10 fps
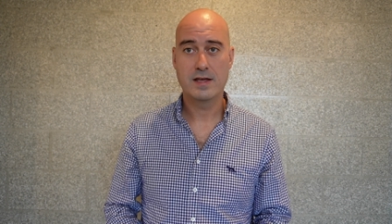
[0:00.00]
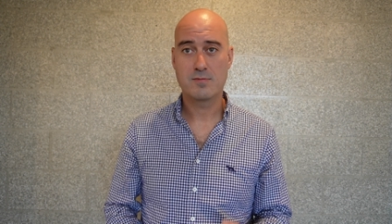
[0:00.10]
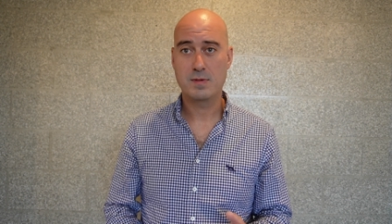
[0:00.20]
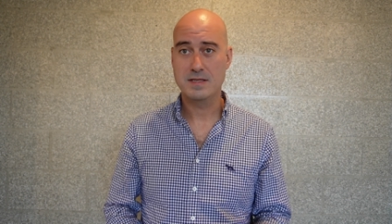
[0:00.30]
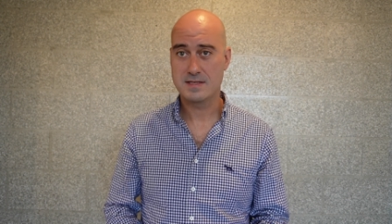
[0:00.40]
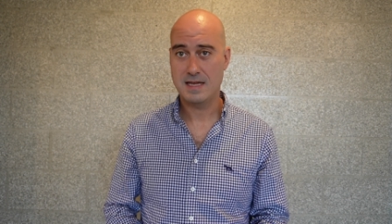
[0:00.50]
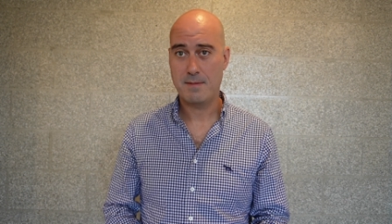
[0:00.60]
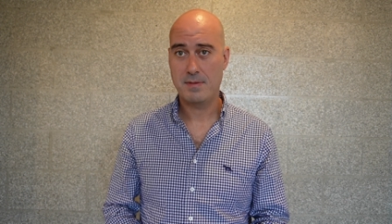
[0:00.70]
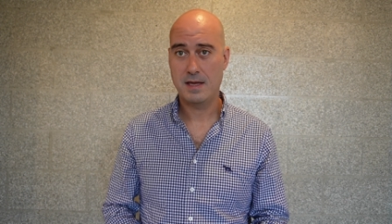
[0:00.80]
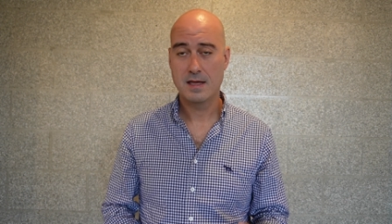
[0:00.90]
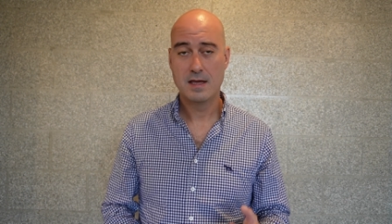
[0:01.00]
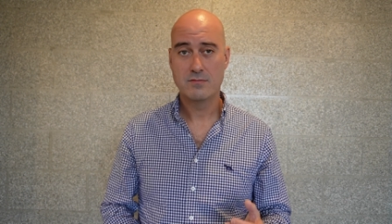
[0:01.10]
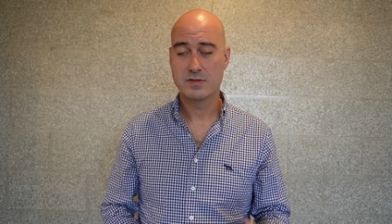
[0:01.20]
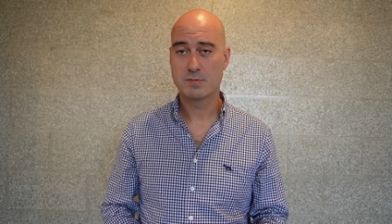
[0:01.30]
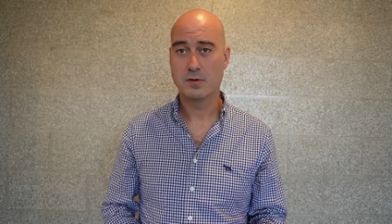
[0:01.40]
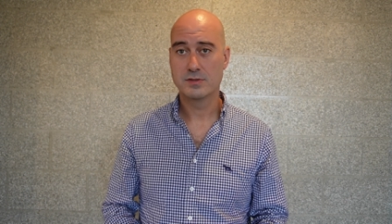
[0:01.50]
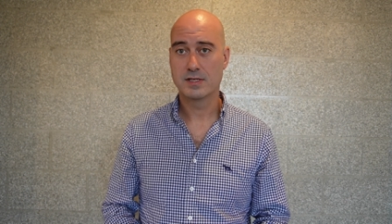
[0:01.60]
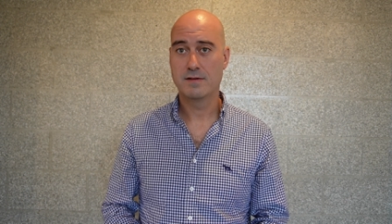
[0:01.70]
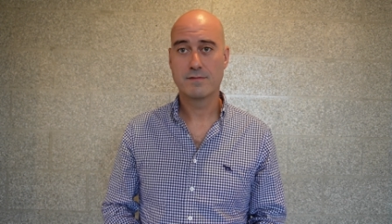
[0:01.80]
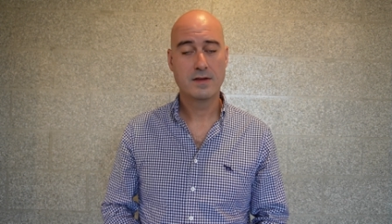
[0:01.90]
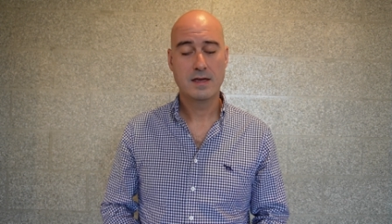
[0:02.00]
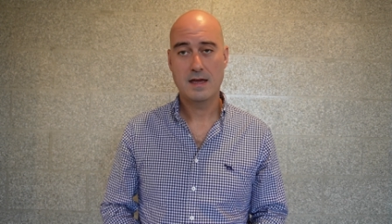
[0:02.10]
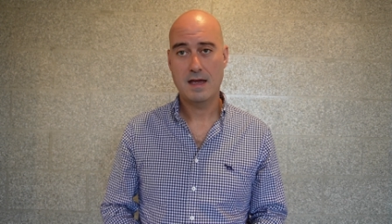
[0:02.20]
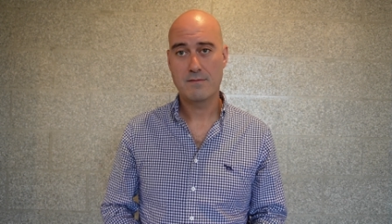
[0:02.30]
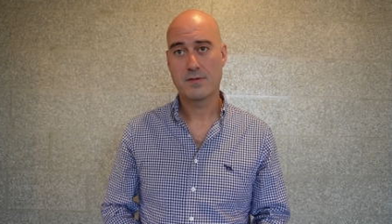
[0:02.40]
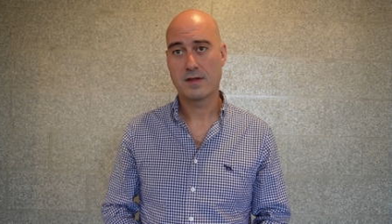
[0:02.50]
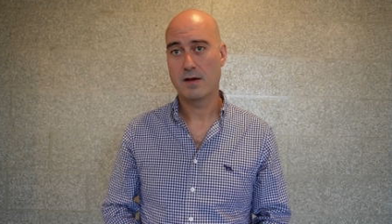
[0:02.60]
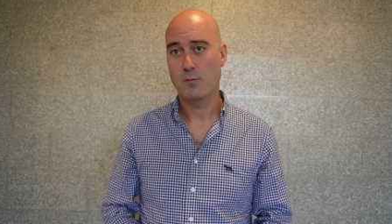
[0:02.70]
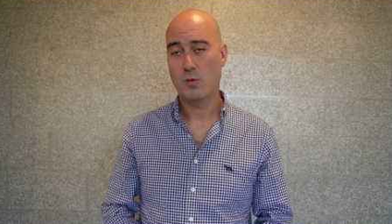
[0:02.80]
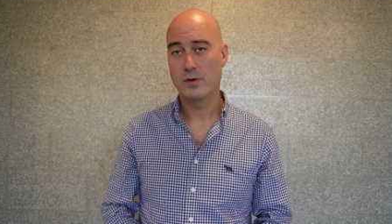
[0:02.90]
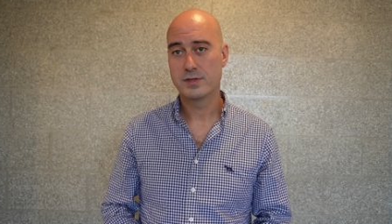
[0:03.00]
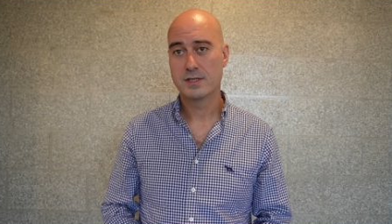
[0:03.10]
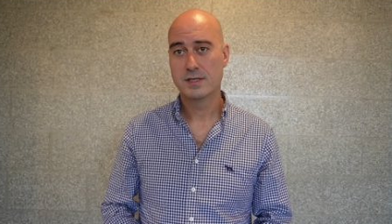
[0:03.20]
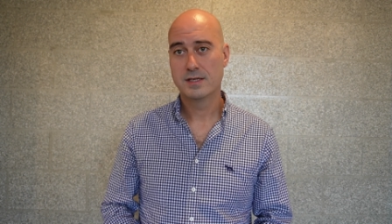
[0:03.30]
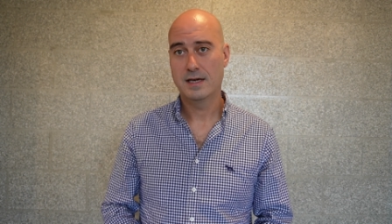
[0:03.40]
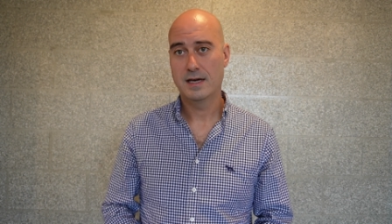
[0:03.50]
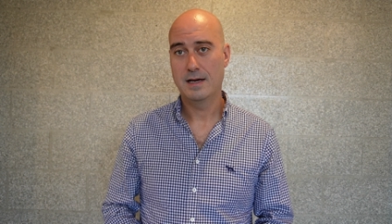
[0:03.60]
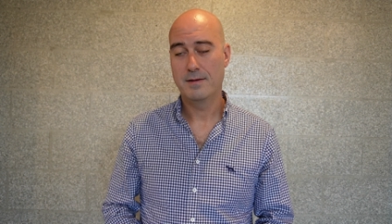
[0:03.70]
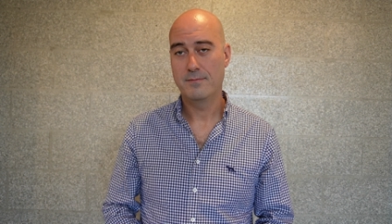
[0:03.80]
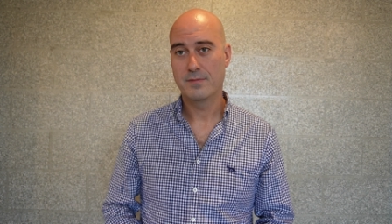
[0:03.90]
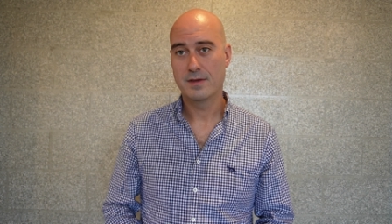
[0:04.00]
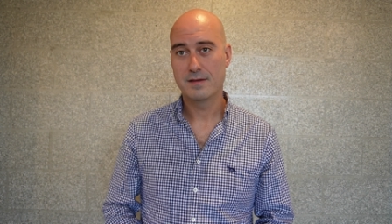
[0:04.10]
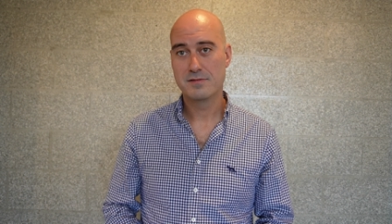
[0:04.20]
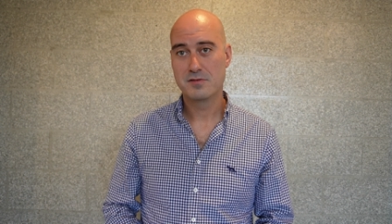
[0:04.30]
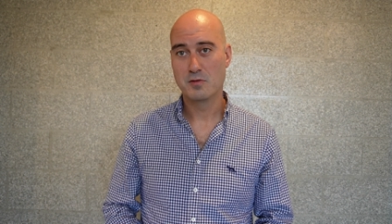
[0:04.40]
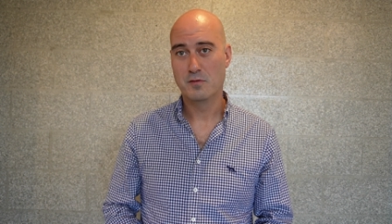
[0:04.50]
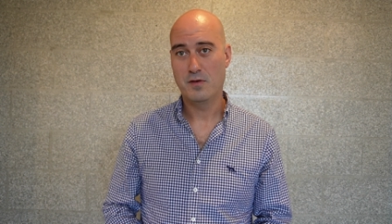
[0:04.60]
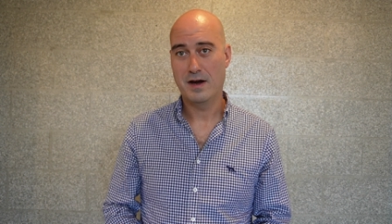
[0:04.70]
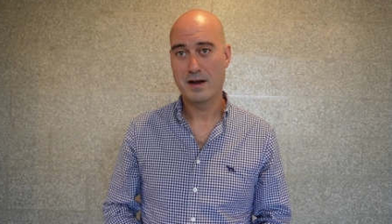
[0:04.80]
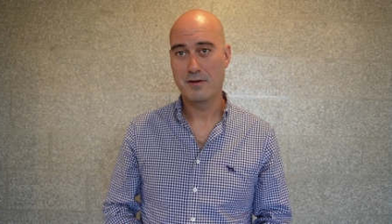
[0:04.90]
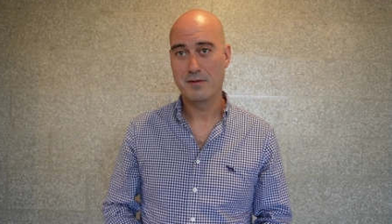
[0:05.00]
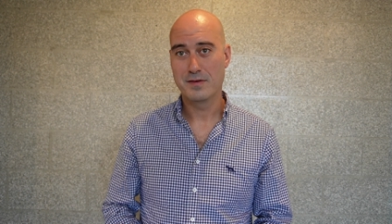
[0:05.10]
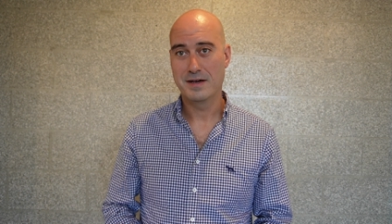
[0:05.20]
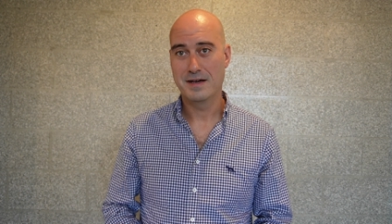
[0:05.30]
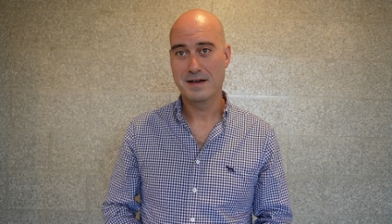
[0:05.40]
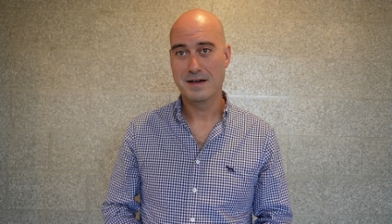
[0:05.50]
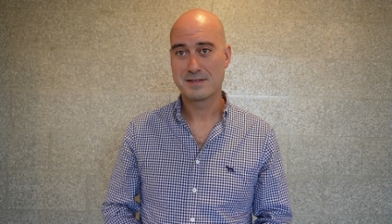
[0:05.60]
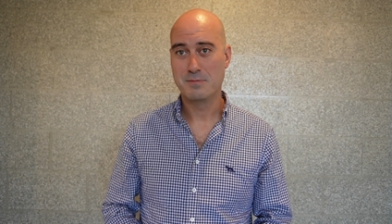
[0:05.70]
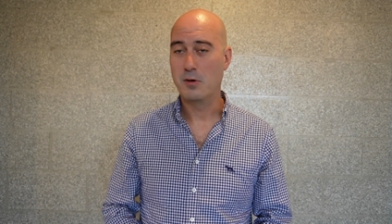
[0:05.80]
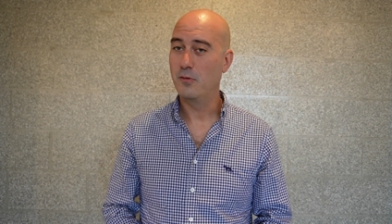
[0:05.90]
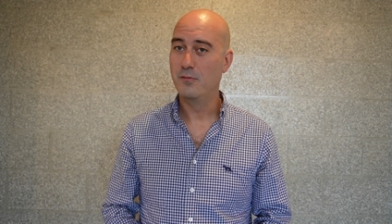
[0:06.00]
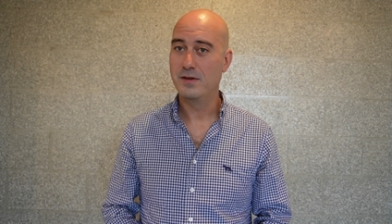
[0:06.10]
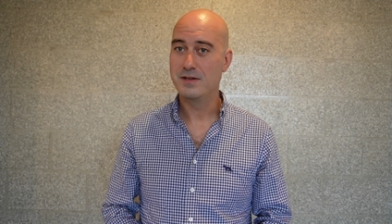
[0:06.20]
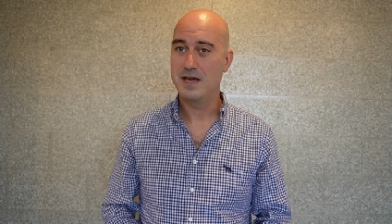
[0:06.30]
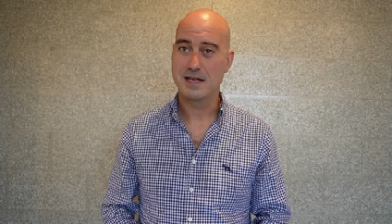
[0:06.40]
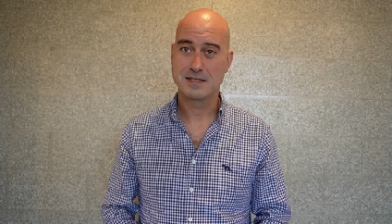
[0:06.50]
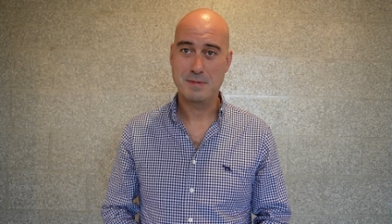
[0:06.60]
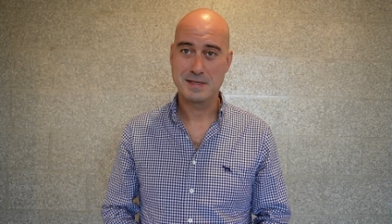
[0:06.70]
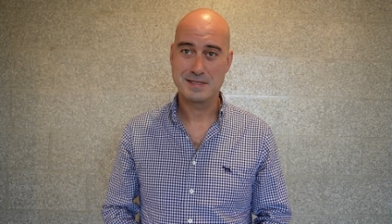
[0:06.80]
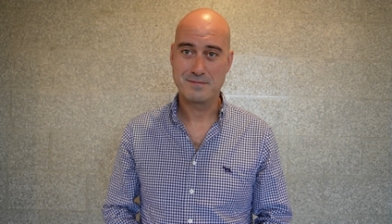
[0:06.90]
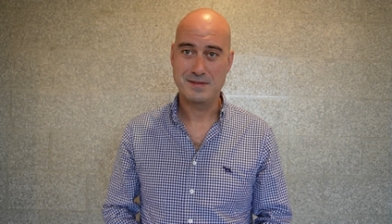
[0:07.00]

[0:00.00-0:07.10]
It's been snappy, responsive, everything I want um, so far out of a, a small, inexpensive